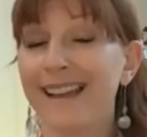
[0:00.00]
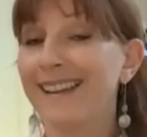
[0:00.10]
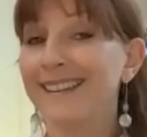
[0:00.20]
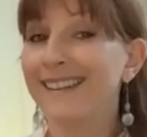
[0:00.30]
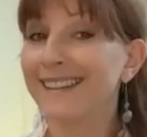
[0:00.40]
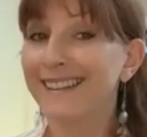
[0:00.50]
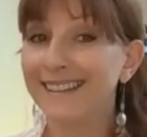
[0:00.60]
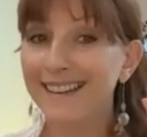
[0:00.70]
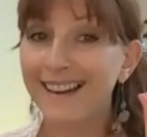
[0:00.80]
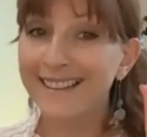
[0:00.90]
And
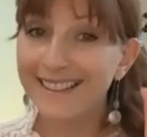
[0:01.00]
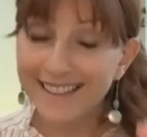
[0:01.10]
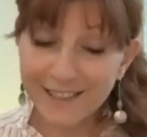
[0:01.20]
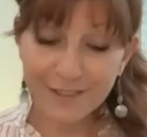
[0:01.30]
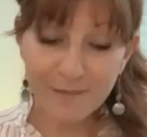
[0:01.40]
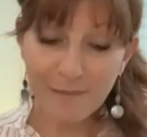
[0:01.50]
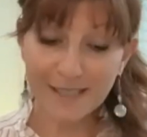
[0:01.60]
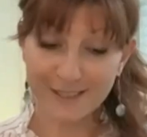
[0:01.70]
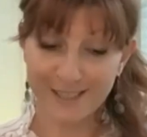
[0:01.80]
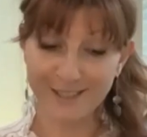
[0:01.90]
I even
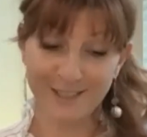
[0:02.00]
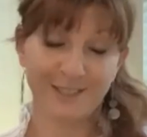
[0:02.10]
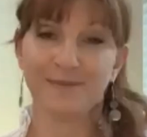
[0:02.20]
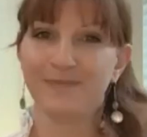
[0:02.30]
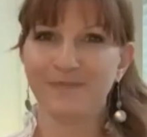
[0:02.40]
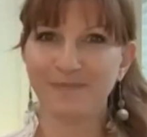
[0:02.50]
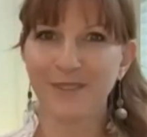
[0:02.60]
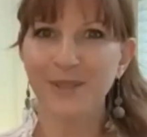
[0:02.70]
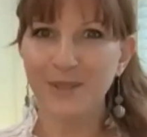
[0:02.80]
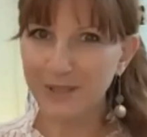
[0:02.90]
managed
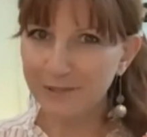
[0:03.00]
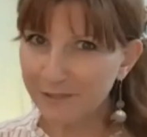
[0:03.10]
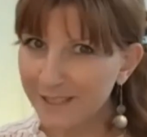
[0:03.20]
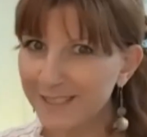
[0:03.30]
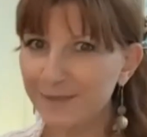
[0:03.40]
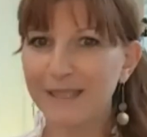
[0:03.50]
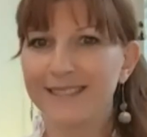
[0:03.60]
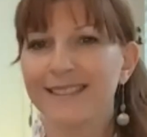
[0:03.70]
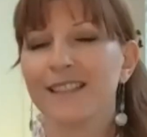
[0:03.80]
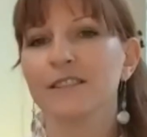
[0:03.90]
to convince
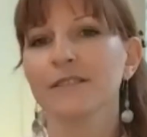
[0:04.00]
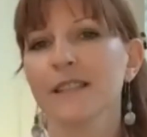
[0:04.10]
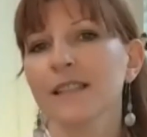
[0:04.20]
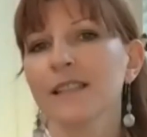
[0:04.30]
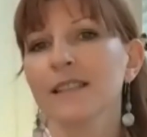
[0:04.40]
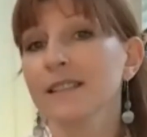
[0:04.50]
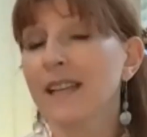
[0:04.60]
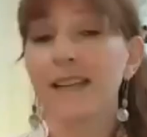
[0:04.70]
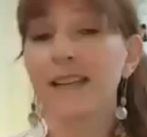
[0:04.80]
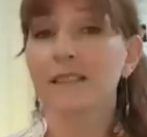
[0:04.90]
myself
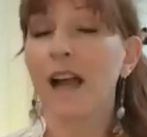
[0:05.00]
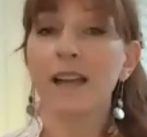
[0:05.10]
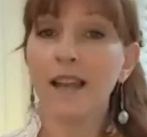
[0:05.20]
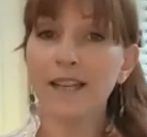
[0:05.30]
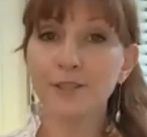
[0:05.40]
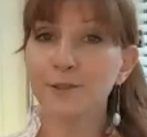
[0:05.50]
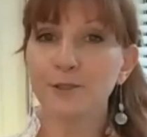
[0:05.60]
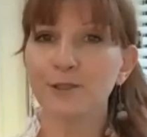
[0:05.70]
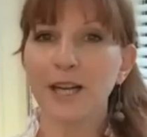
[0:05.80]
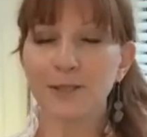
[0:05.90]
that I like to
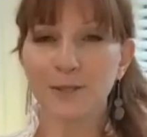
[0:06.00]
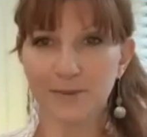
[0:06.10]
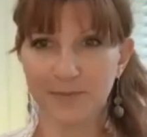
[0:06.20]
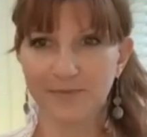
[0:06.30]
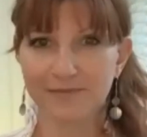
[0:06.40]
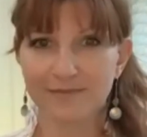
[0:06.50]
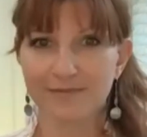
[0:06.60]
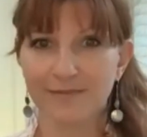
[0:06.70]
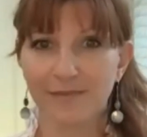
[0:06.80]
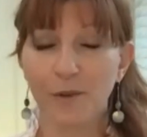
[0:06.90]
struggle.
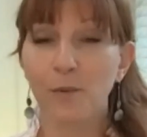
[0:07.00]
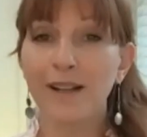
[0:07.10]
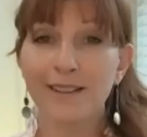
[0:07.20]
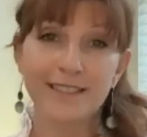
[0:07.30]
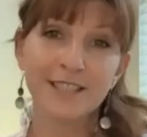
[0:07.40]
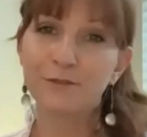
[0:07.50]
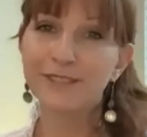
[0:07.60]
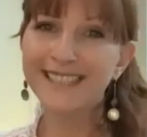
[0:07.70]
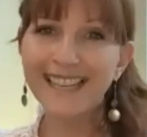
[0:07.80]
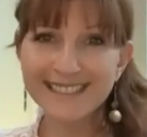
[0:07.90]
While in
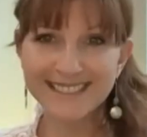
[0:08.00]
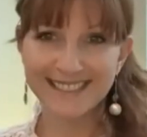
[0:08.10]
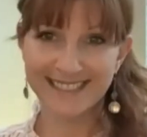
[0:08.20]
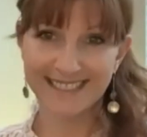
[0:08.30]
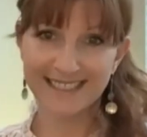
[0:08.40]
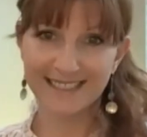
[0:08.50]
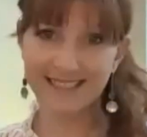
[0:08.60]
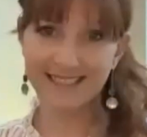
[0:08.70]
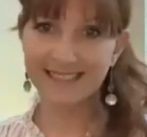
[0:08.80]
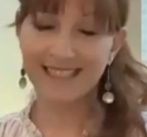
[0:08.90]
reality,
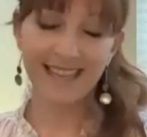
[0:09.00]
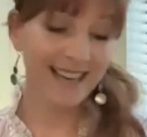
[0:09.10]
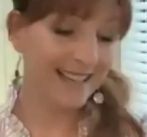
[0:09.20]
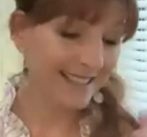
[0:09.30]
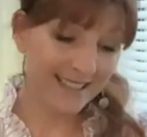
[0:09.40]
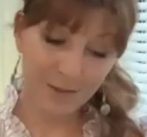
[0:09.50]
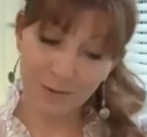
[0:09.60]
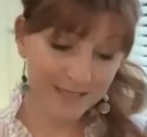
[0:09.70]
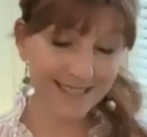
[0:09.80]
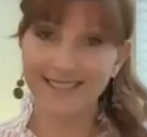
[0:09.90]
I
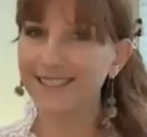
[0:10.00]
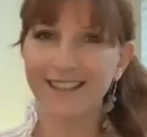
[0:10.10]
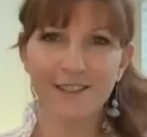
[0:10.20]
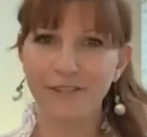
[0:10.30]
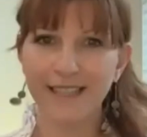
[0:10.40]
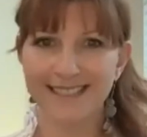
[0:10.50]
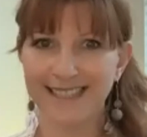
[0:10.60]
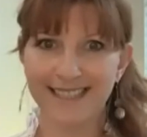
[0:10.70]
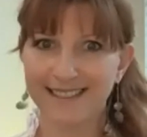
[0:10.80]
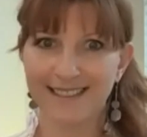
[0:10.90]
was stuck
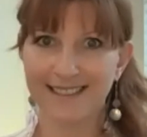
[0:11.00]
fighting